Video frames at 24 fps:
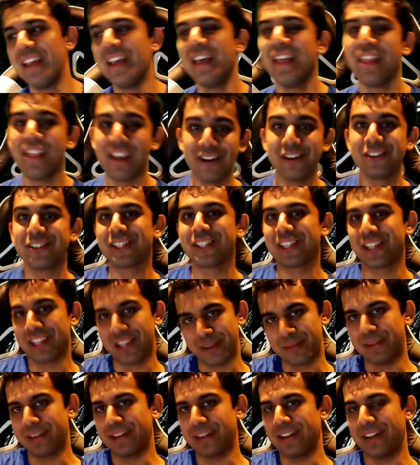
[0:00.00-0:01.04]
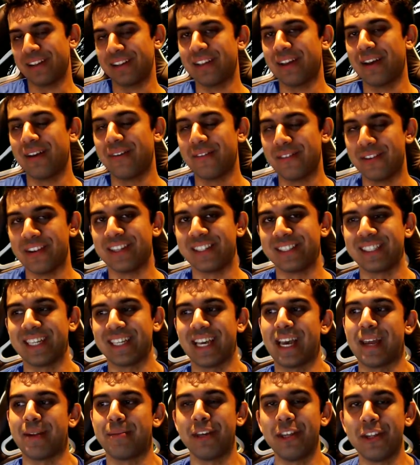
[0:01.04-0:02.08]
That was a little bit of an
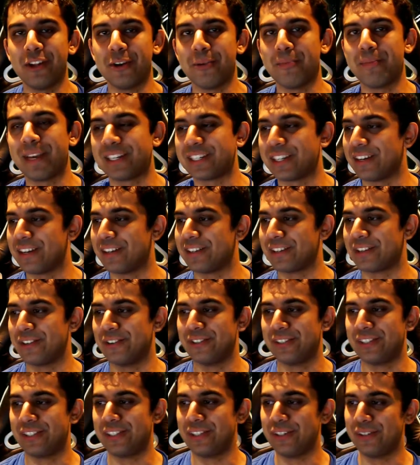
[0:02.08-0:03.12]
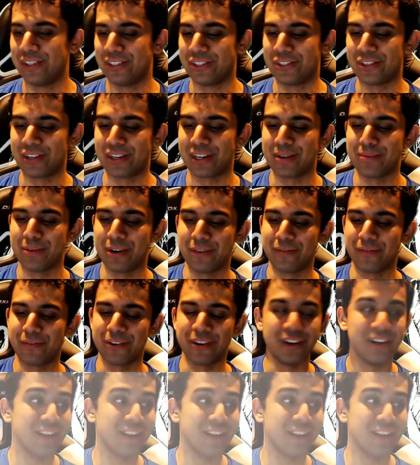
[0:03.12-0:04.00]
aside, but, you know, big shout out to goes to uh, Drunken Boy for